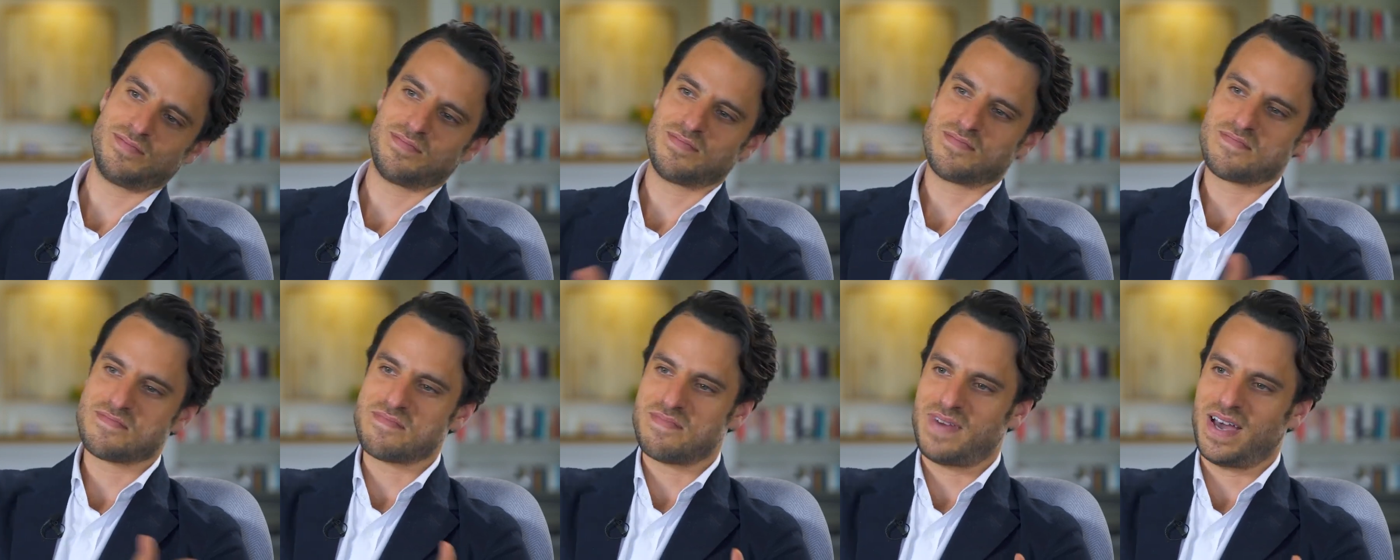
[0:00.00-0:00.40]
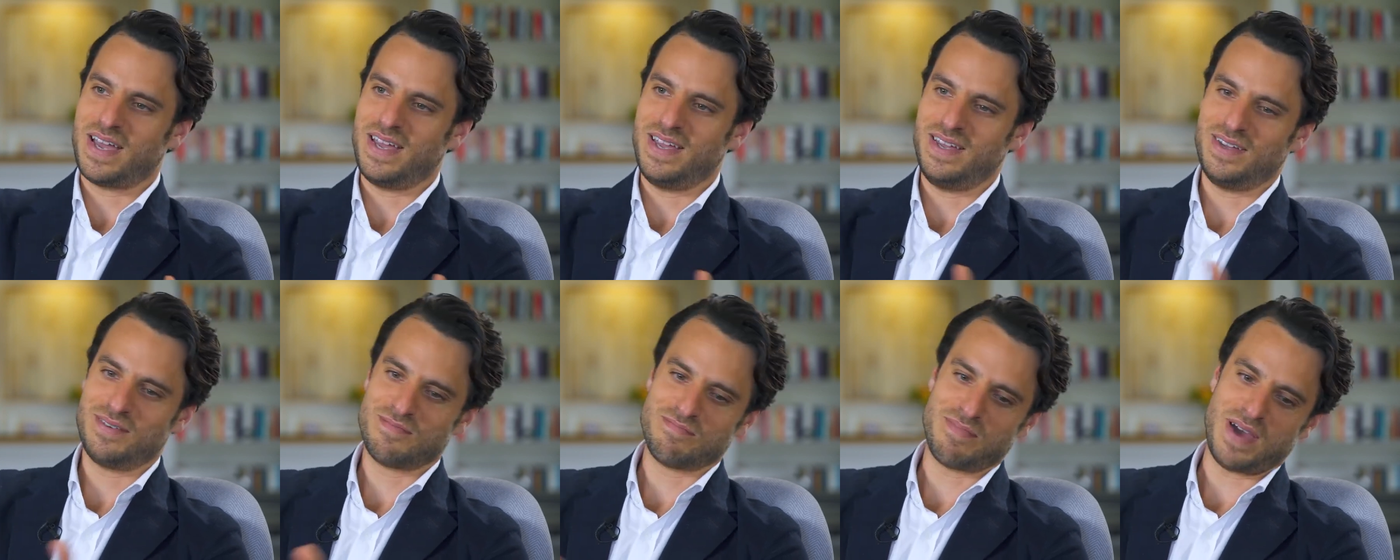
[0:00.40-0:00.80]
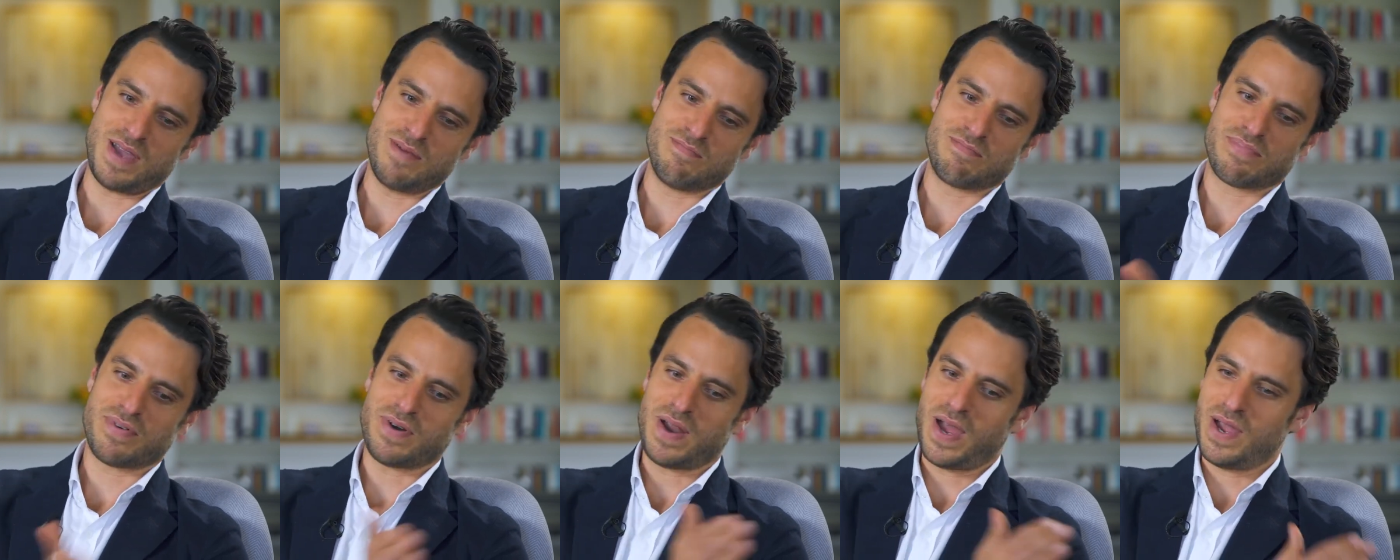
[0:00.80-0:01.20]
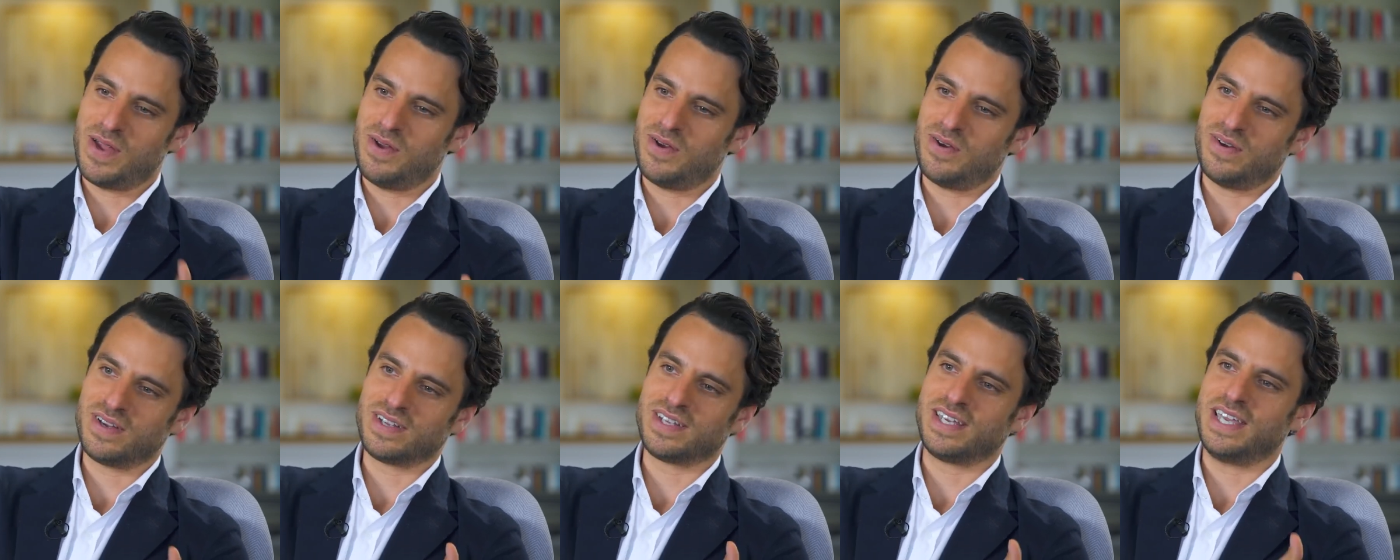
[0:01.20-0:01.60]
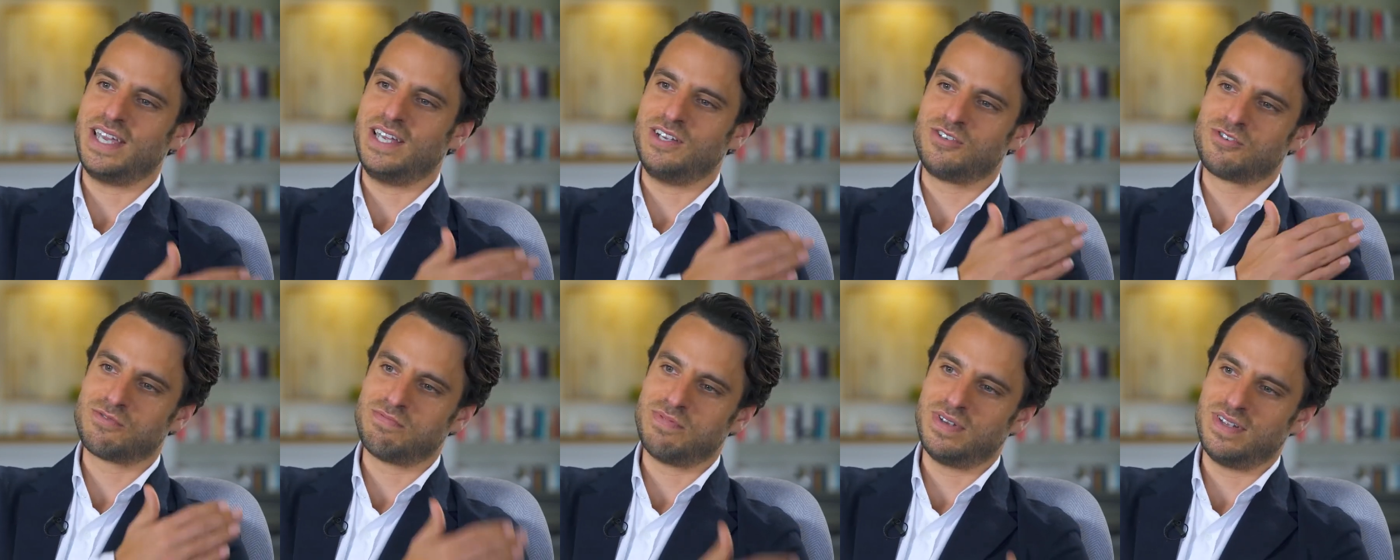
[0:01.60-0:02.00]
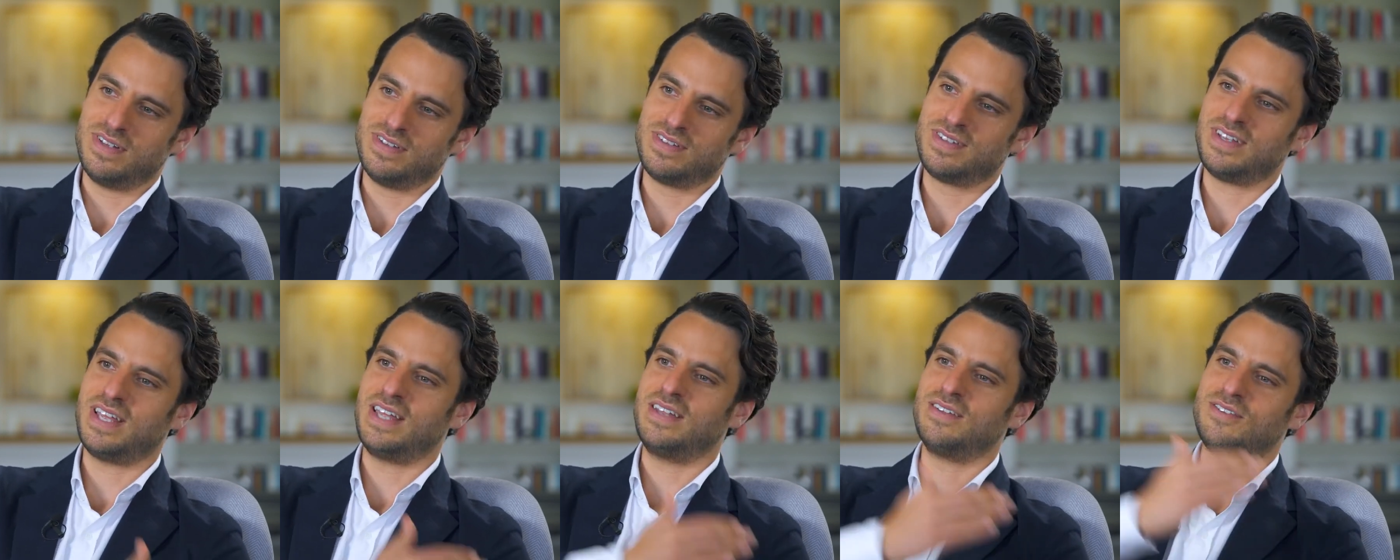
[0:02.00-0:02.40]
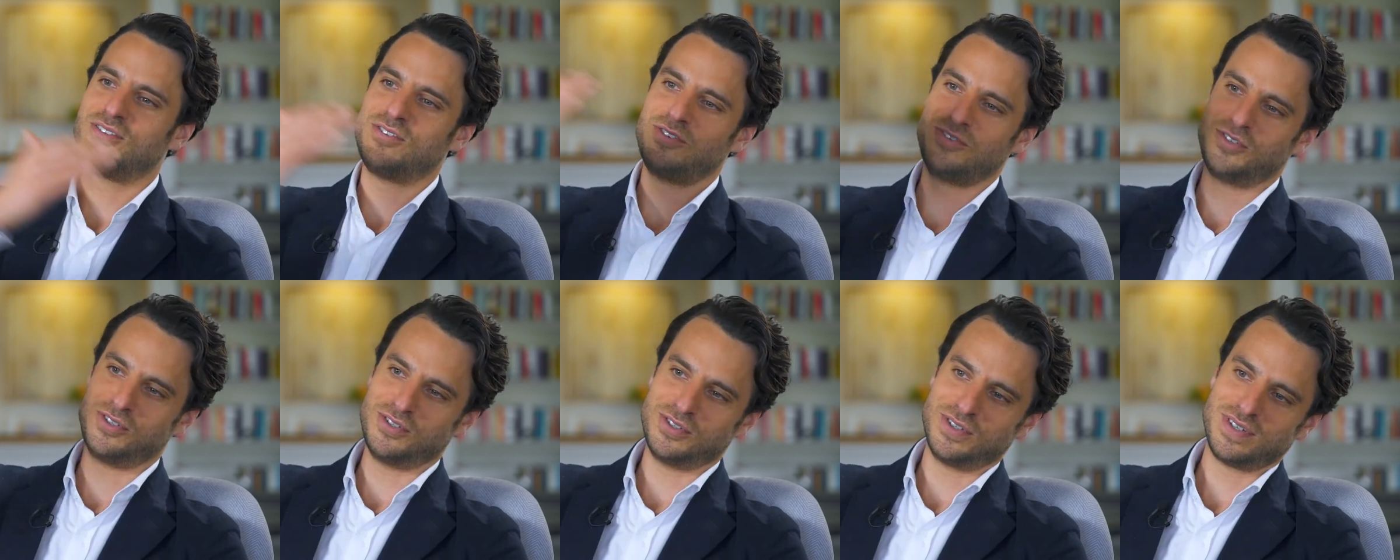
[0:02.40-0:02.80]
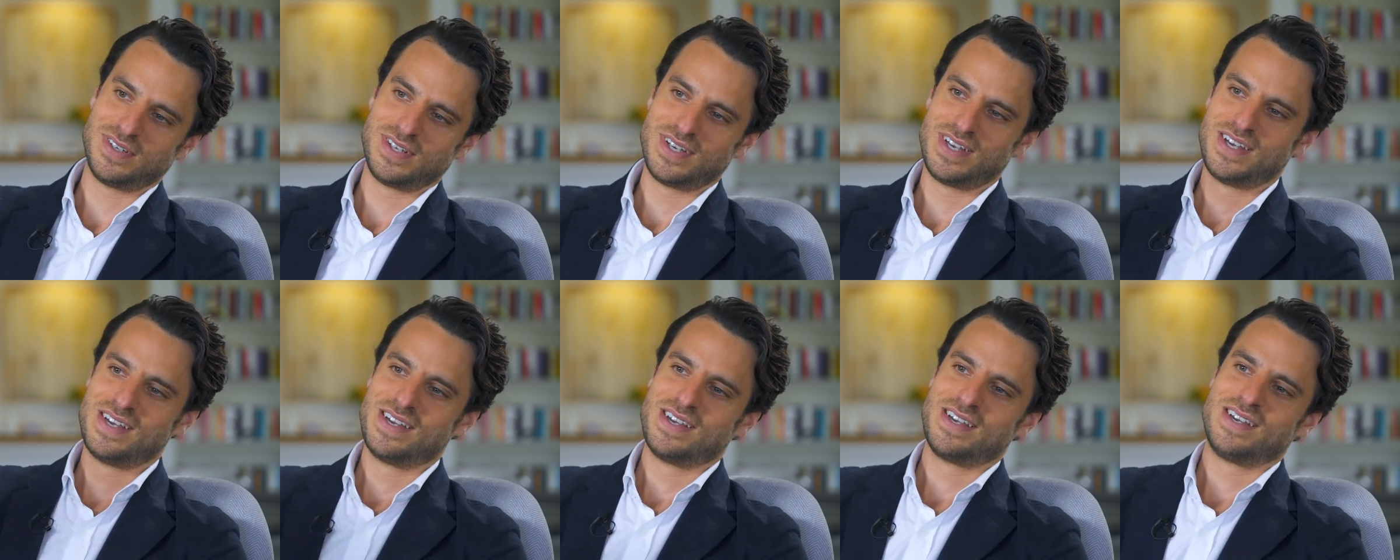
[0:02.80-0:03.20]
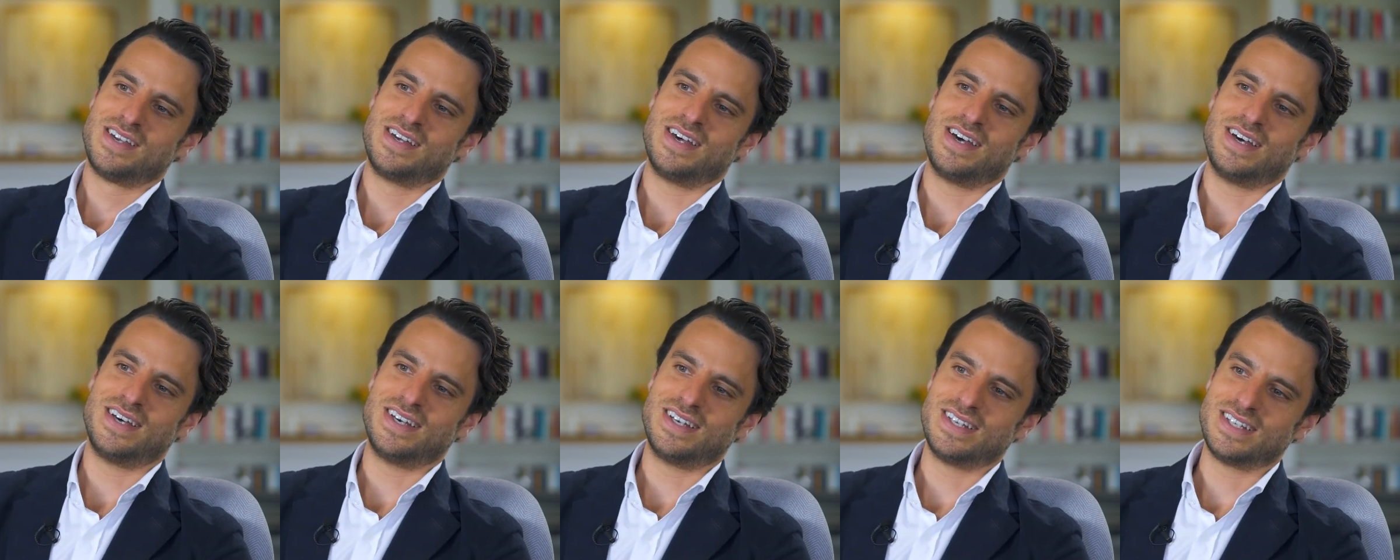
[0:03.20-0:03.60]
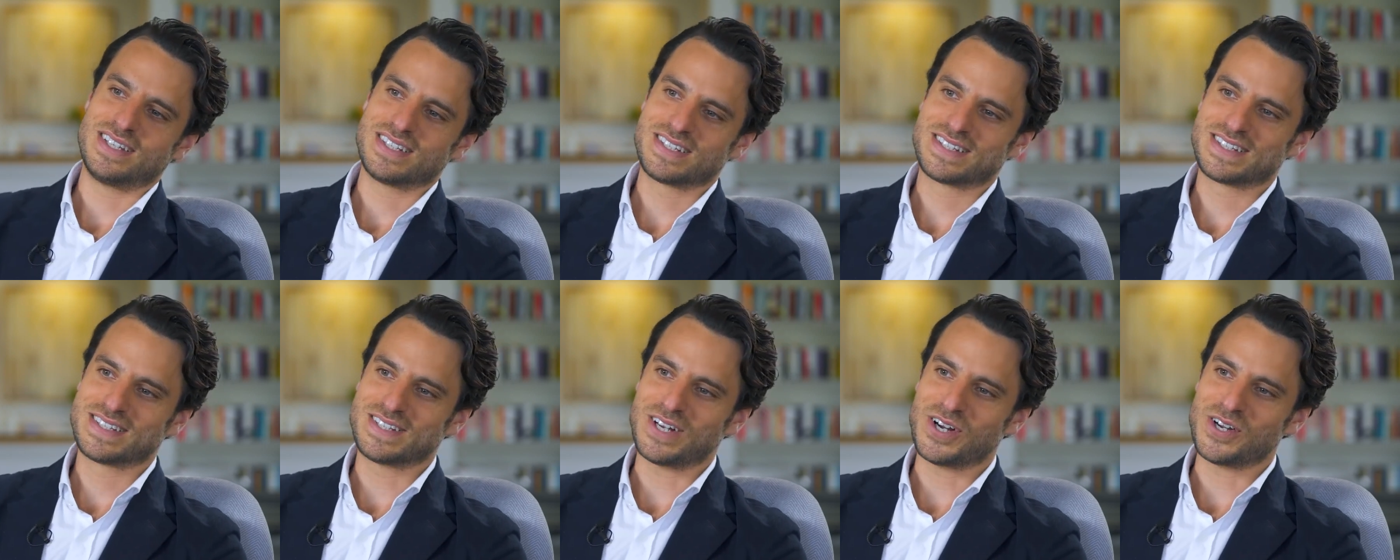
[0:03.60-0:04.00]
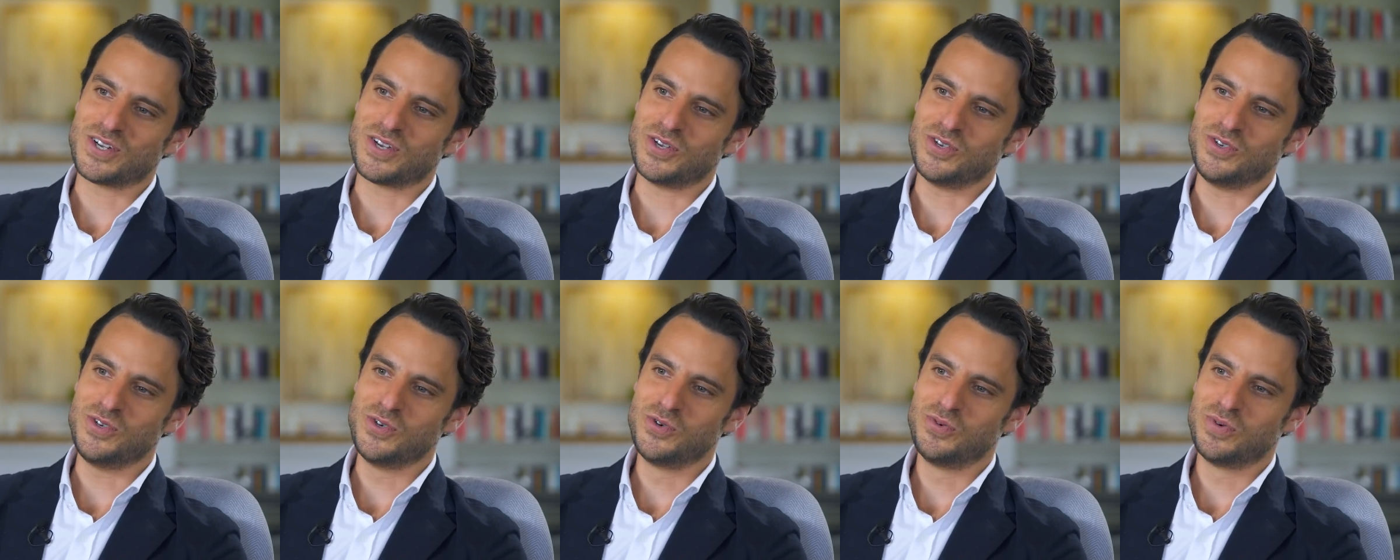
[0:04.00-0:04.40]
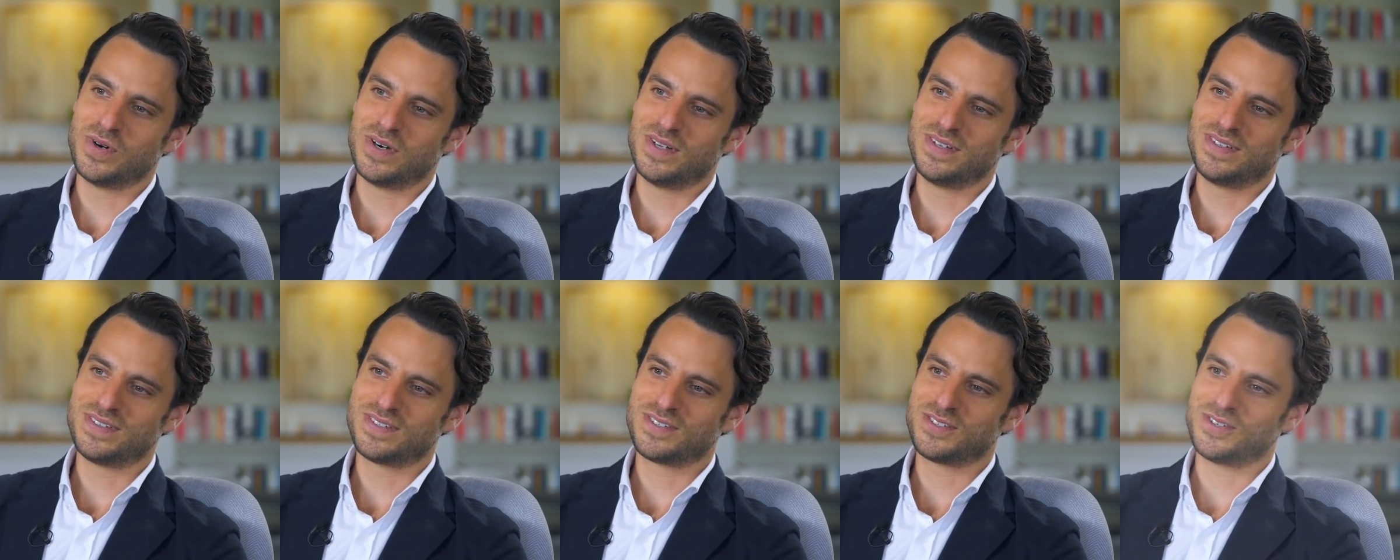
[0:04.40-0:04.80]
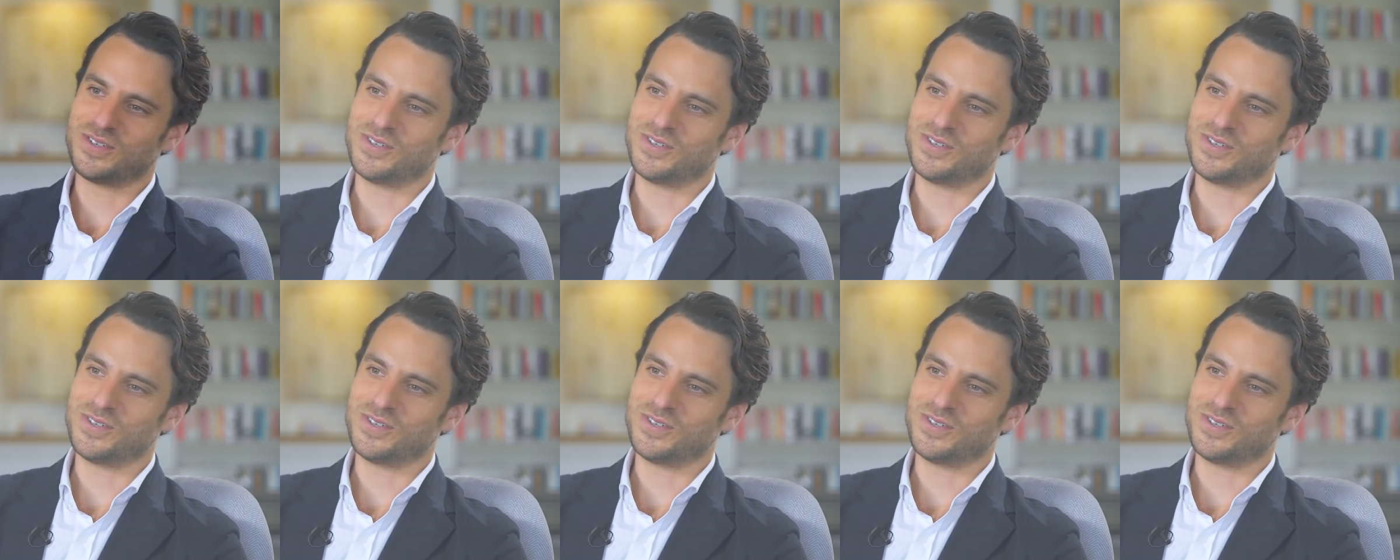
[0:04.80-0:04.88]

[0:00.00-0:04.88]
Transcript: my prior engagement and to start a new one.